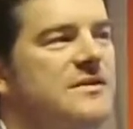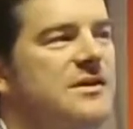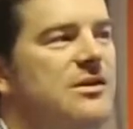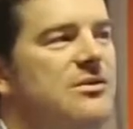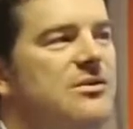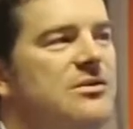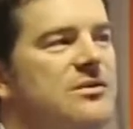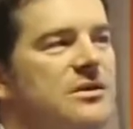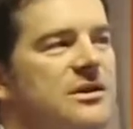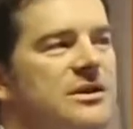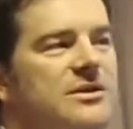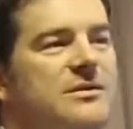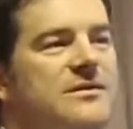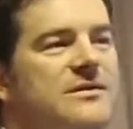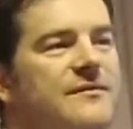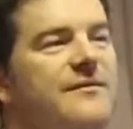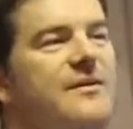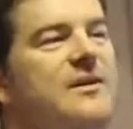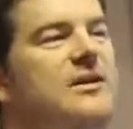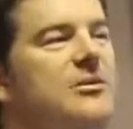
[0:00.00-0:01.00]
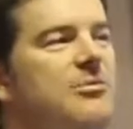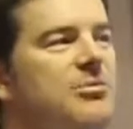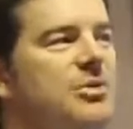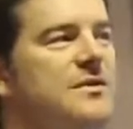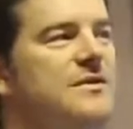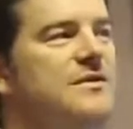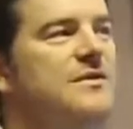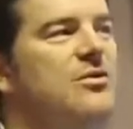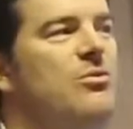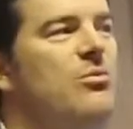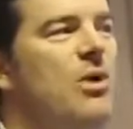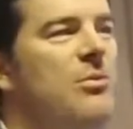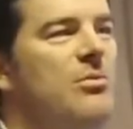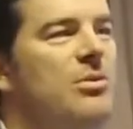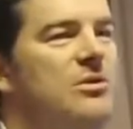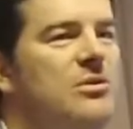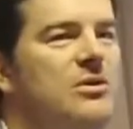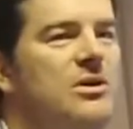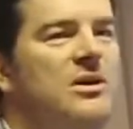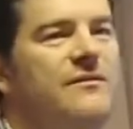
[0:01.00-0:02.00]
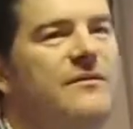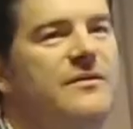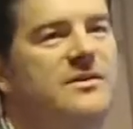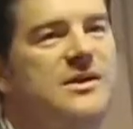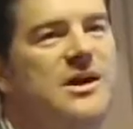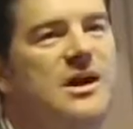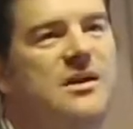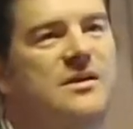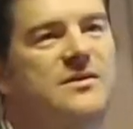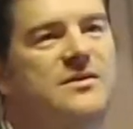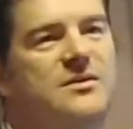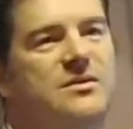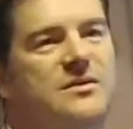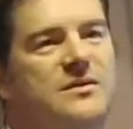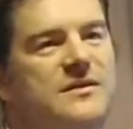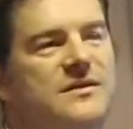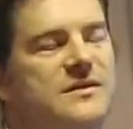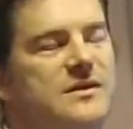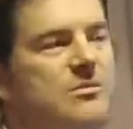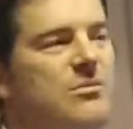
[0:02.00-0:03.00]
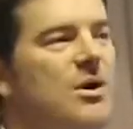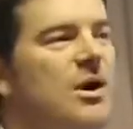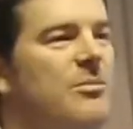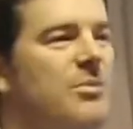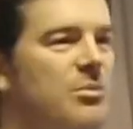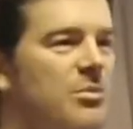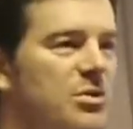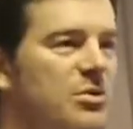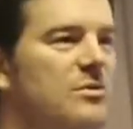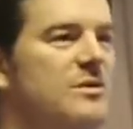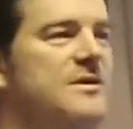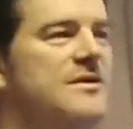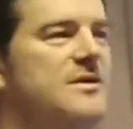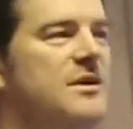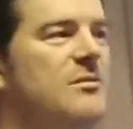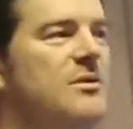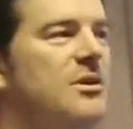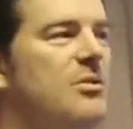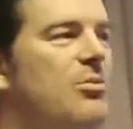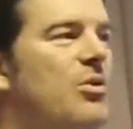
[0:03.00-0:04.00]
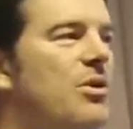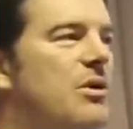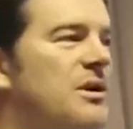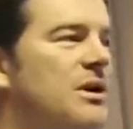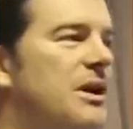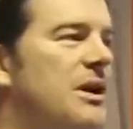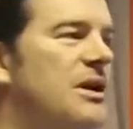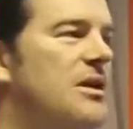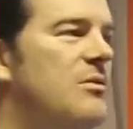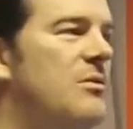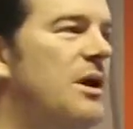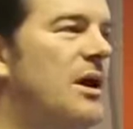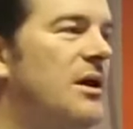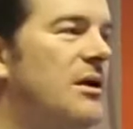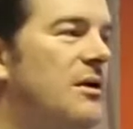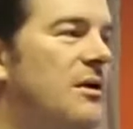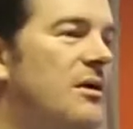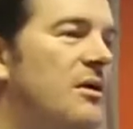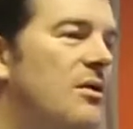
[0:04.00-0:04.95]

They're usually developers who might be looking for data sources that might be building something upon it anyway,